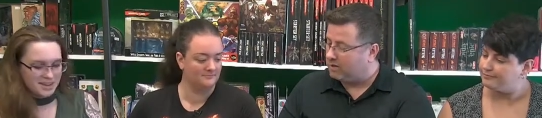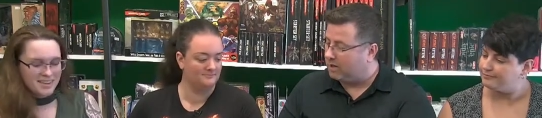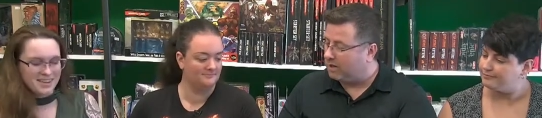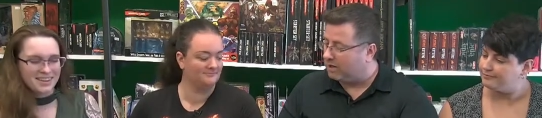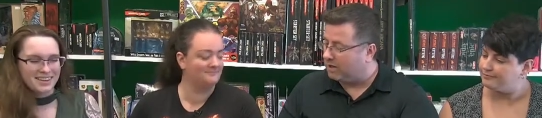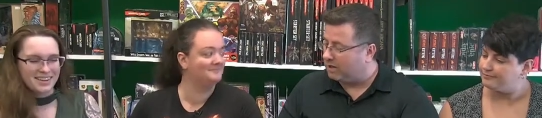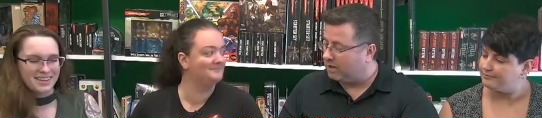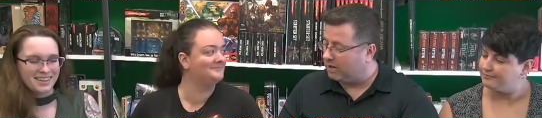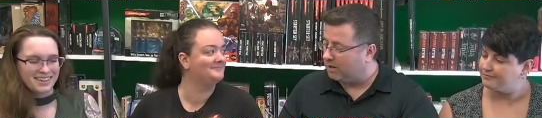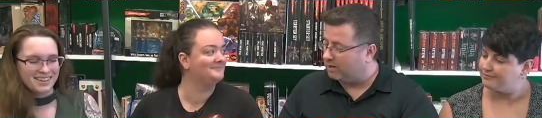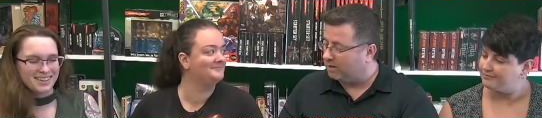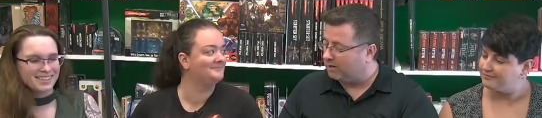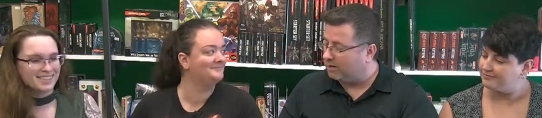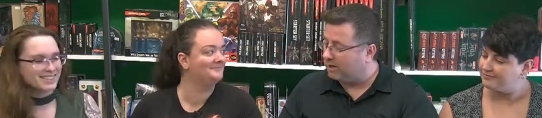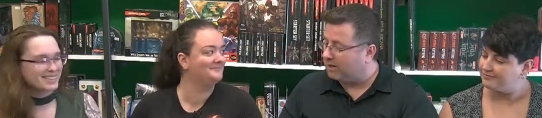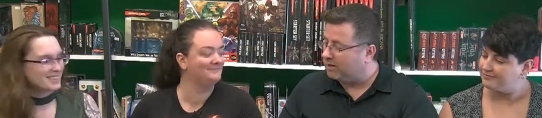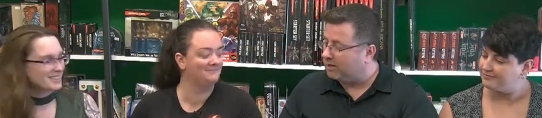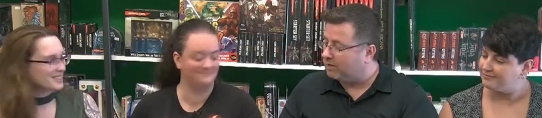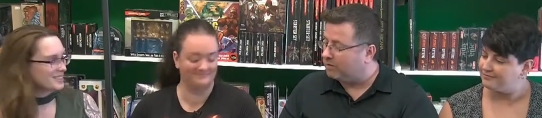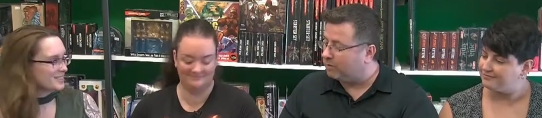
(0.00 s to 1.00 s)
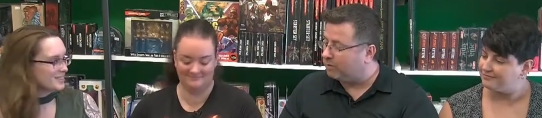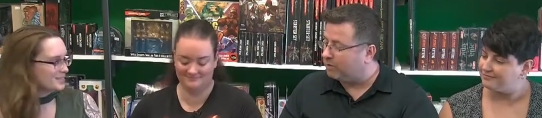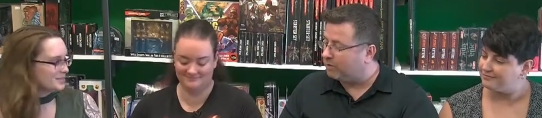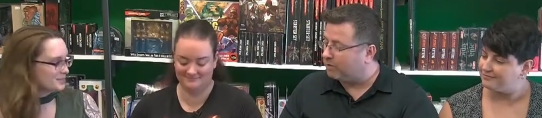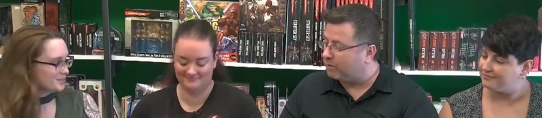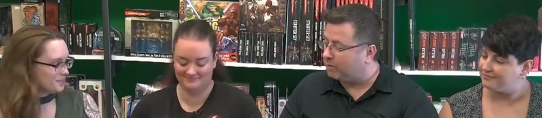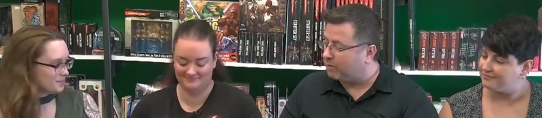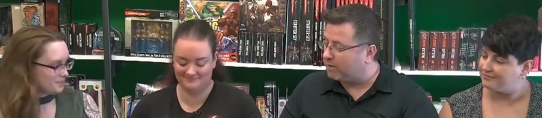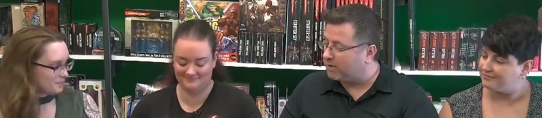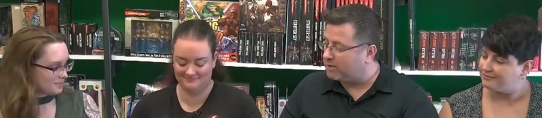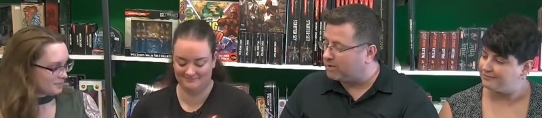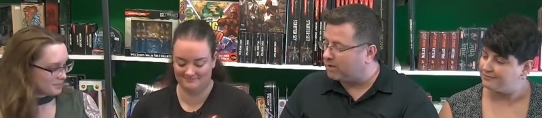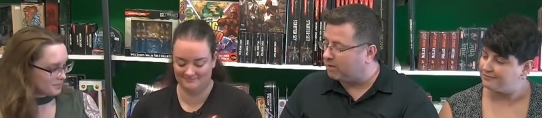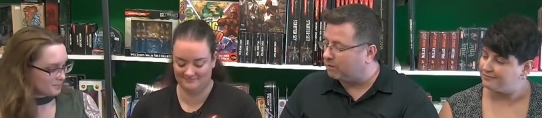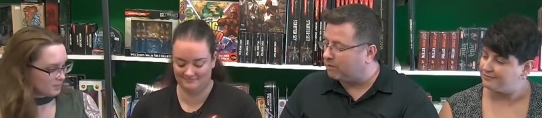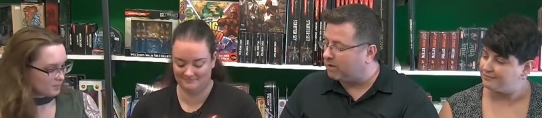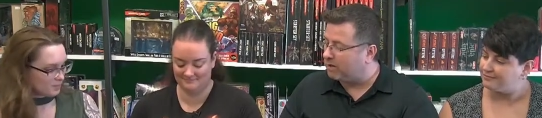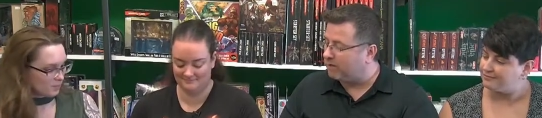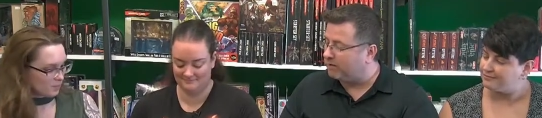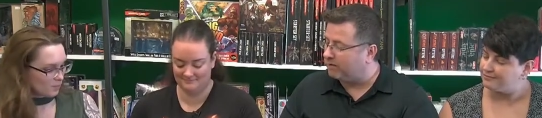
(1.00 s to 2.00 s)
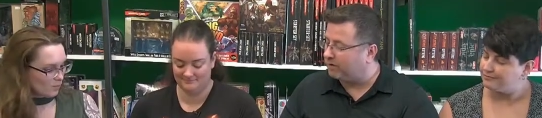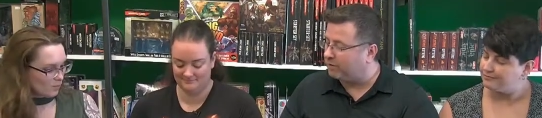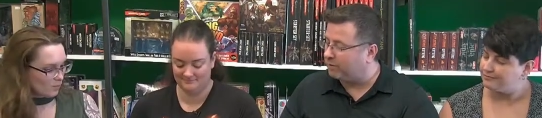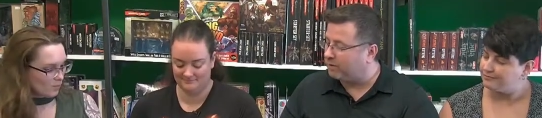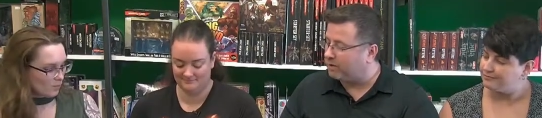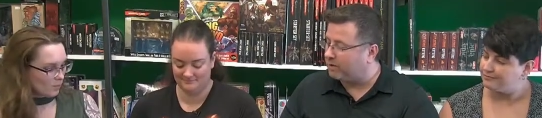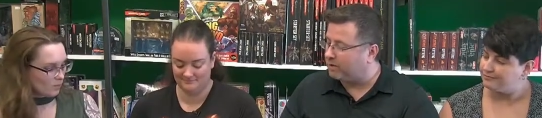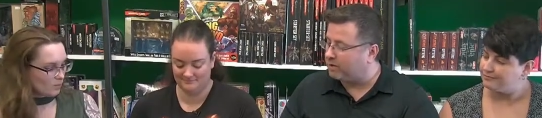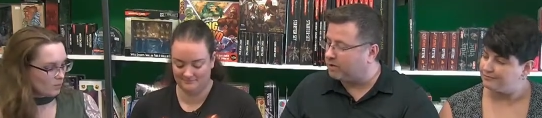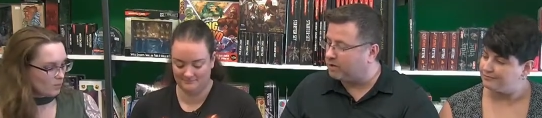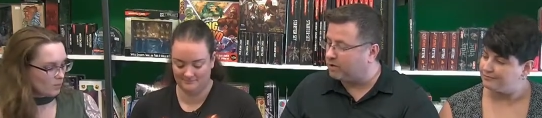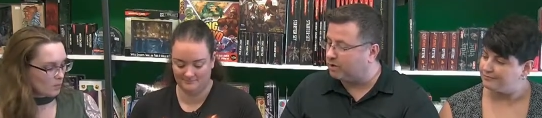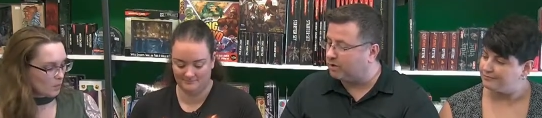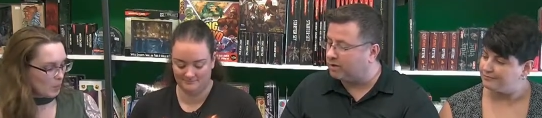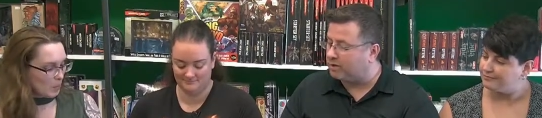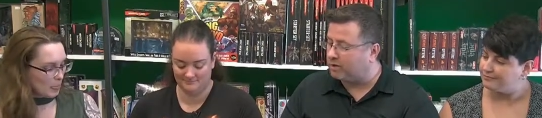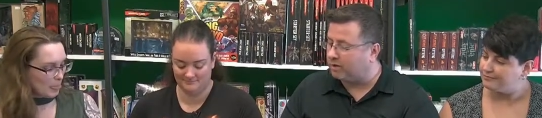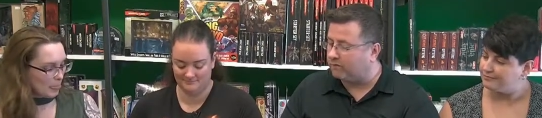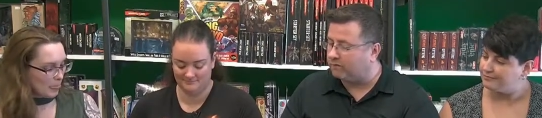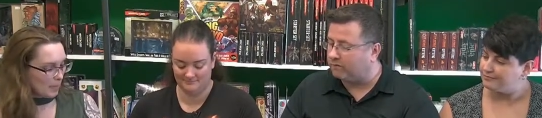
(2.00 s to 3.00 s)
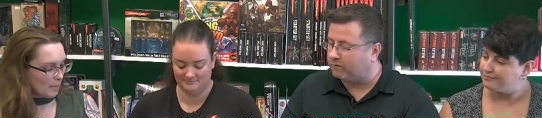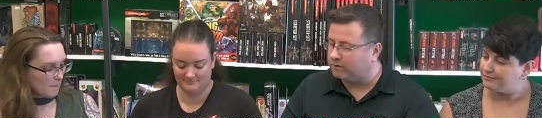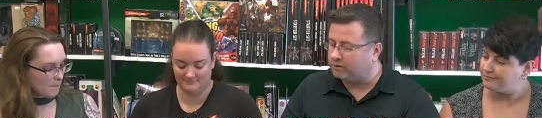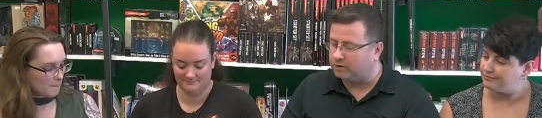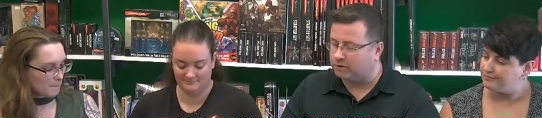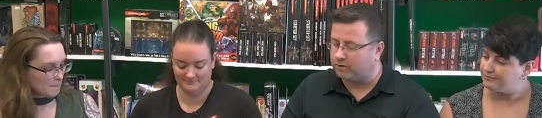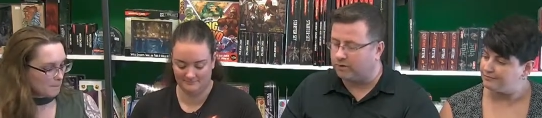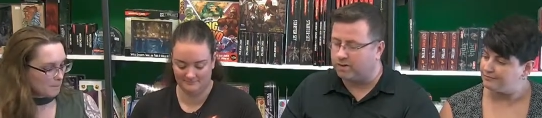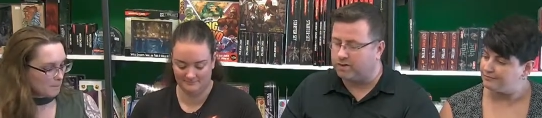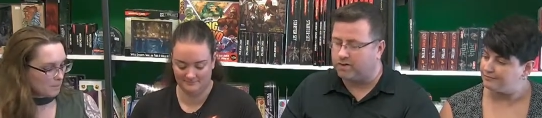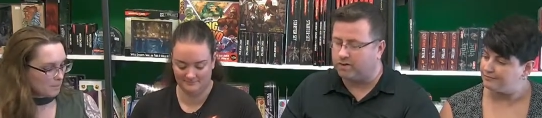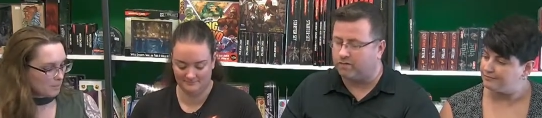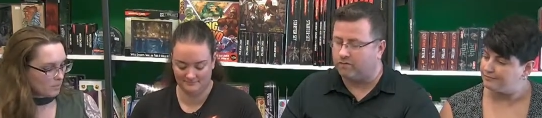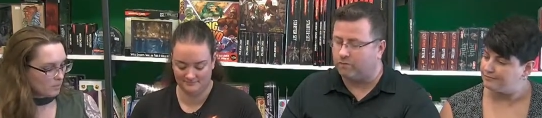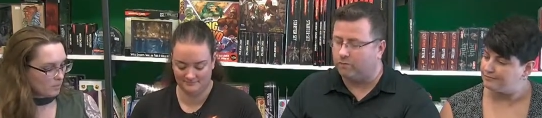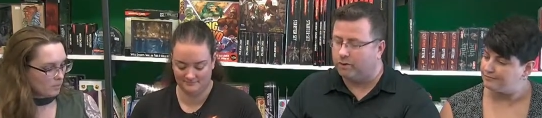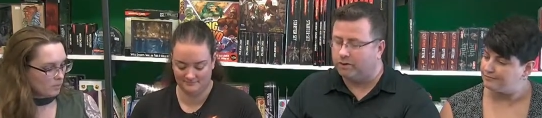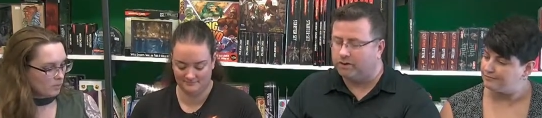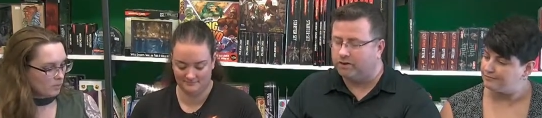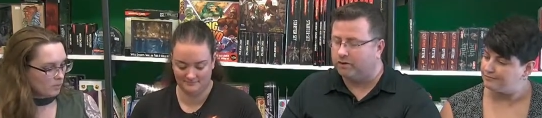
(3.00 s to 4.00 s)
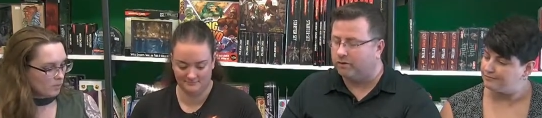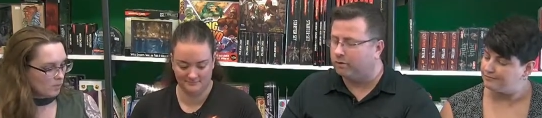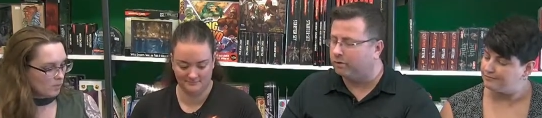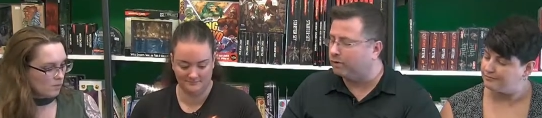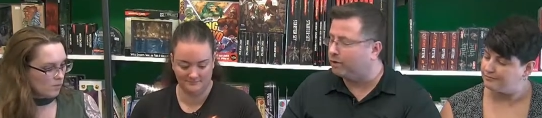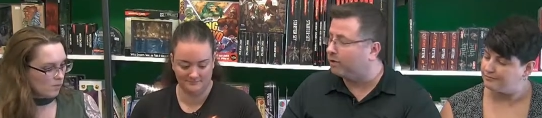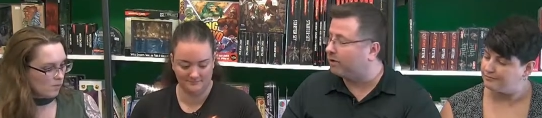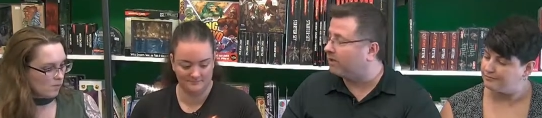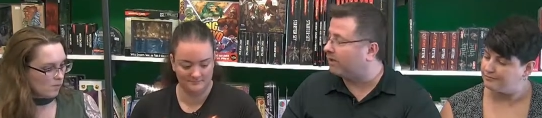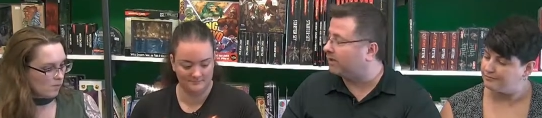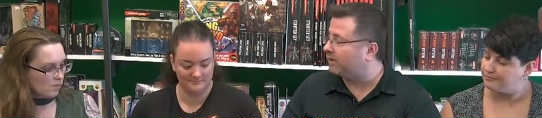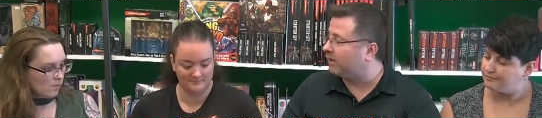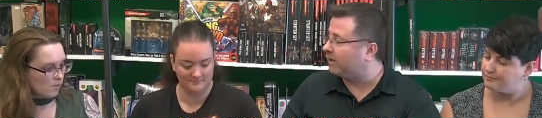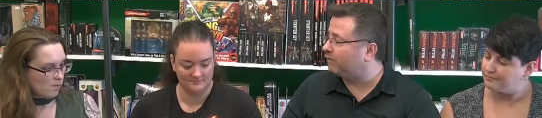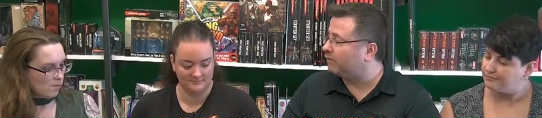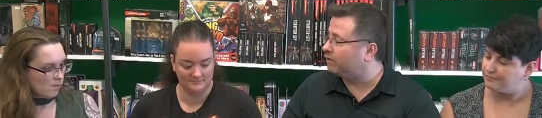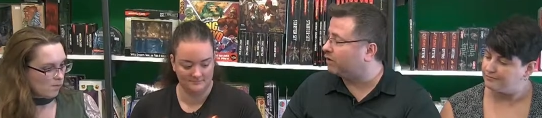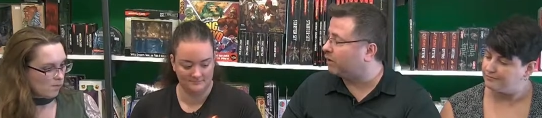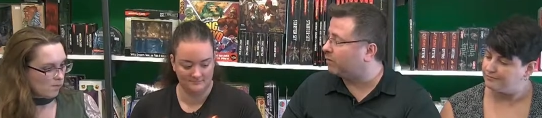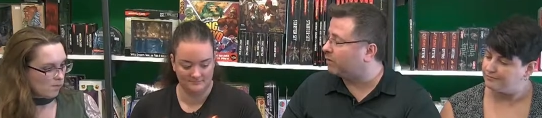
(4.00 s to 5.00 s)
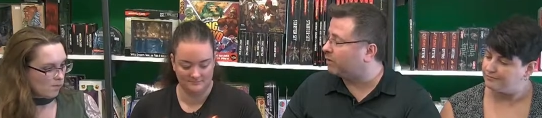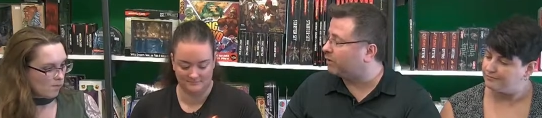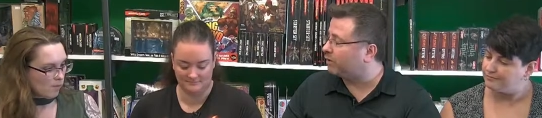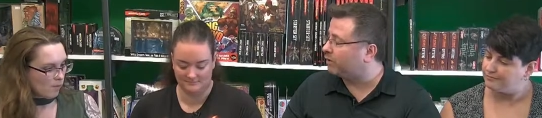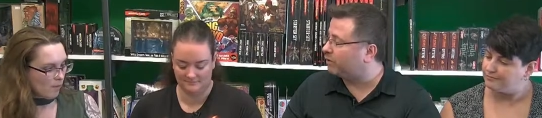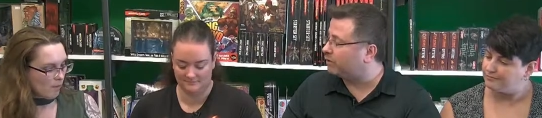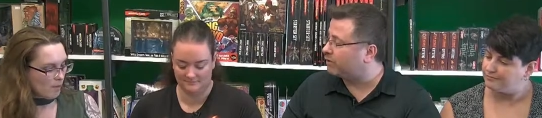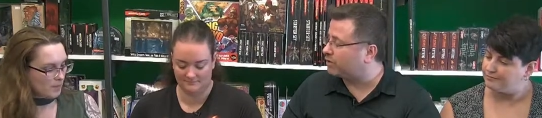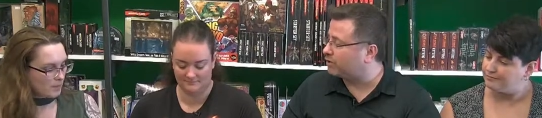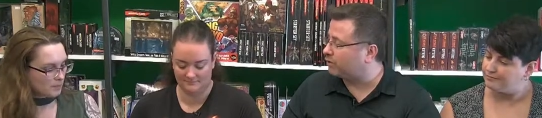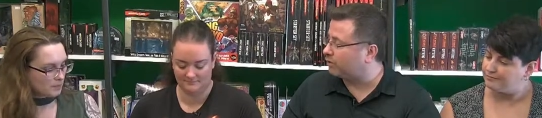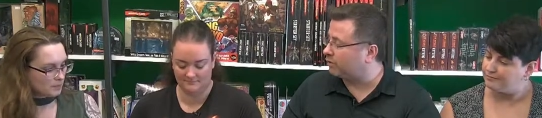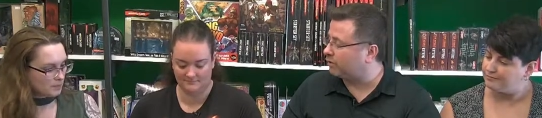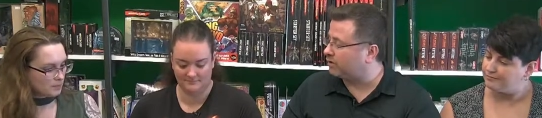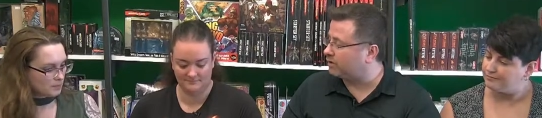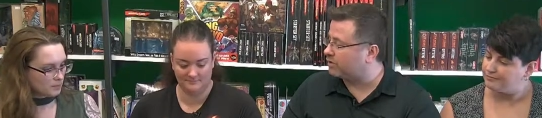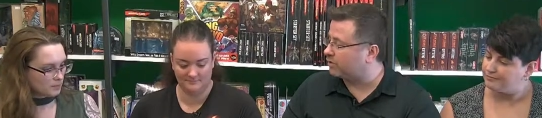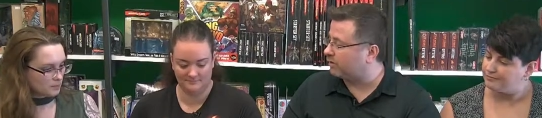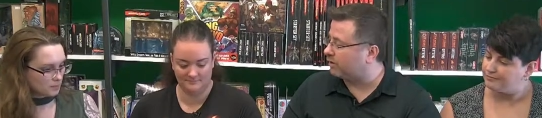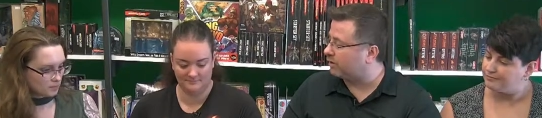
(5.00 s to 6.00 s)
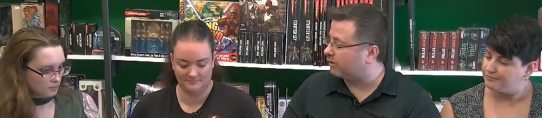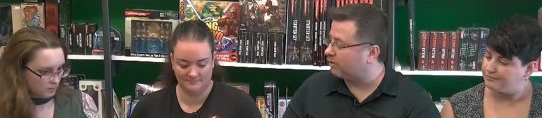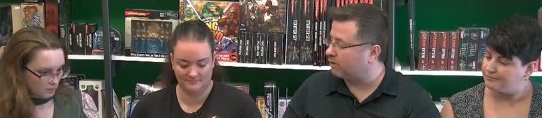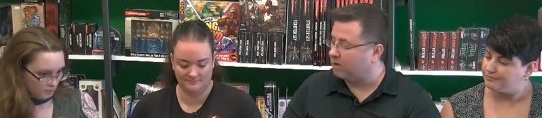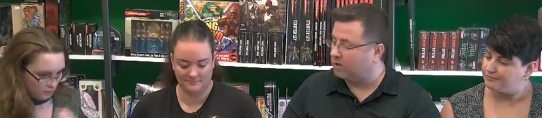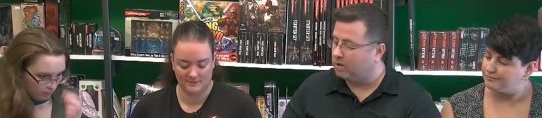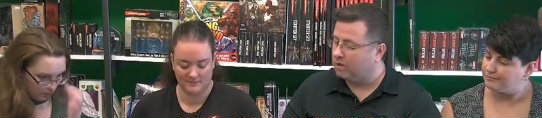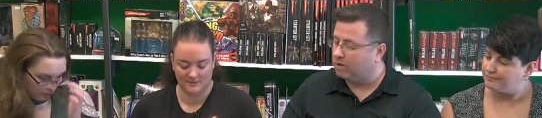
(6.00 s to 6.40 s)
Speaker 1: Uh, Caitlin, with your blasting rod having three hearts, you're going to get first choice of which hero you'd like to have shop in your store this round.